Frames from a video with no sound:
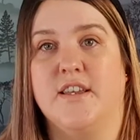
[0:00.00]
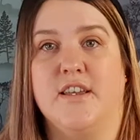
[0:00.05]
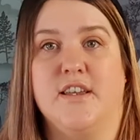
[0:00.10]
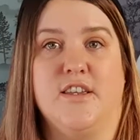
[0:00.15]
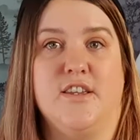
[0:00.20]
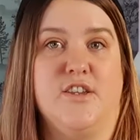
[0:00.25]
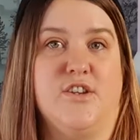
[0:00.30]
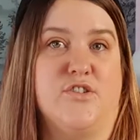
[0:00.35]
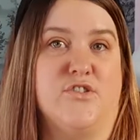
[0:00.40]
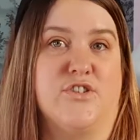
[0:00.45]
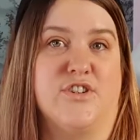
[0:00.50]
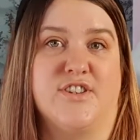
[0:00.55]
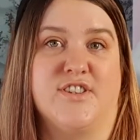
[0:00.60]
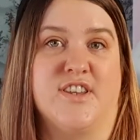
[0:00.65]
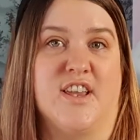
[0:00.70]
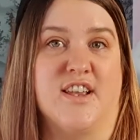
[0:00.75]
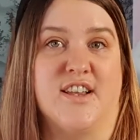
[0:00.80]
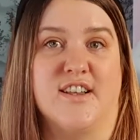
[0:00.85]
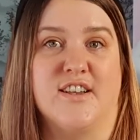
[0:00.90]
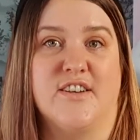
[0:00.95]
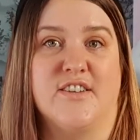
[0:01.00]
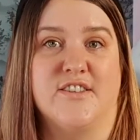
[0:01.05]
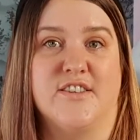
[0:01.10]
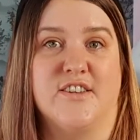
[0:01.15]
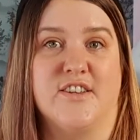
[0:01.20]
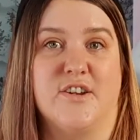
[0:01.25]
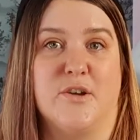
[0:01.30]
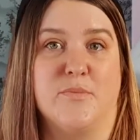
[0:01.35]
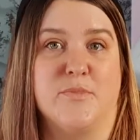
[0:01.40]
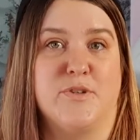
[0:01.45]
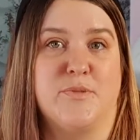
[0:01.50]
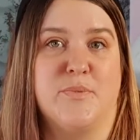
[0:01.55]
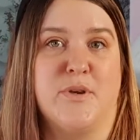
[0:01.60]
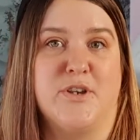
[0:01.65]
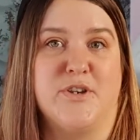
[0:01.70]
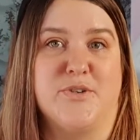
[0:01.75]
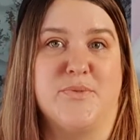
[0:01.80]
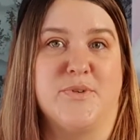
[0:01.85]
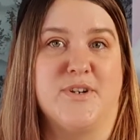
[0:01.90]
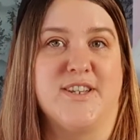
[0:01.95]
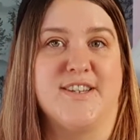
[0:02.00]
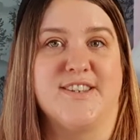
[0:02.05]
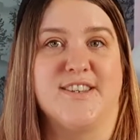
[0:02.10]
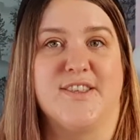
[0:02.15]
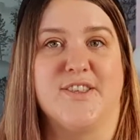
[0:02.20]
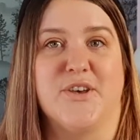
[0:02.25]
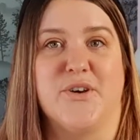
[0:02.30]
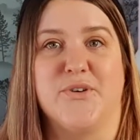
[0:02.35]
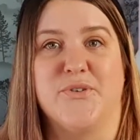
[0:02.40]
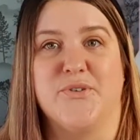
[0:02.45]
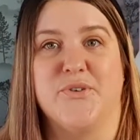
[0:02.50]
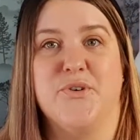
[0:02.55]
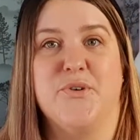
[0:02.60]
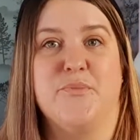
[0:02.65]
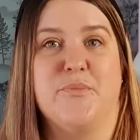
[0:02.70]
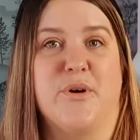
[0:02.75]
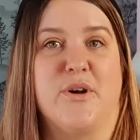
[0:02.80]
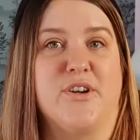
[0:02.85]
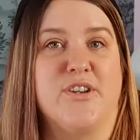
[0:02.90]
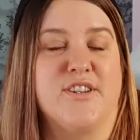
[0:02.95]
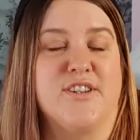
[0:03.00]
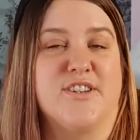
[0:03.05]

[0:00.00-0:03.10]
You are just sitting cuddling him, especially when he's a little newborn.